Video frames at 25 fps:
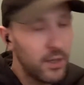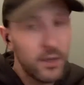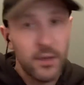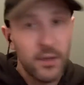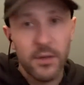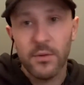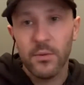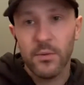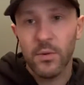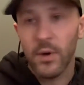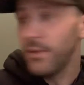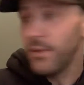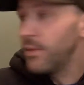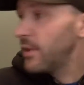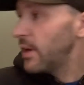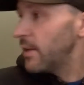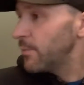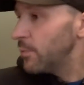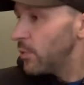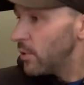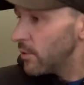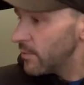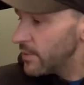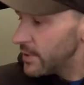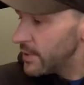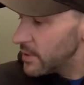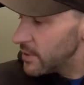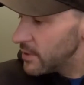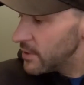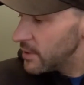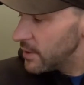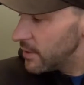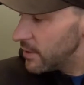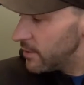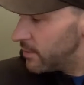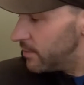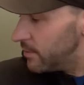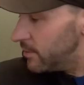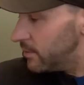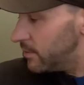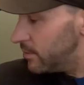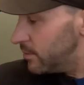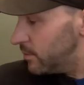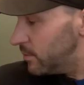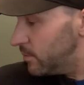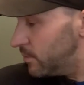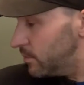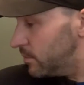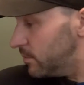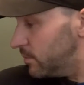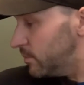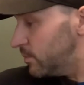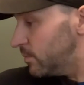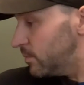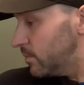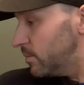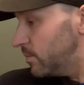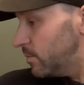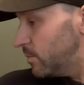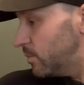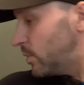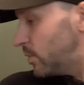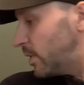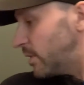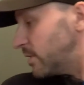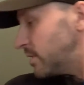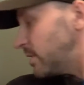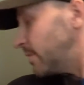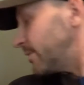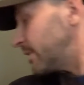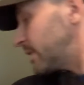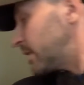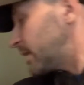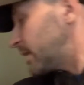one that I bought recently whilst living in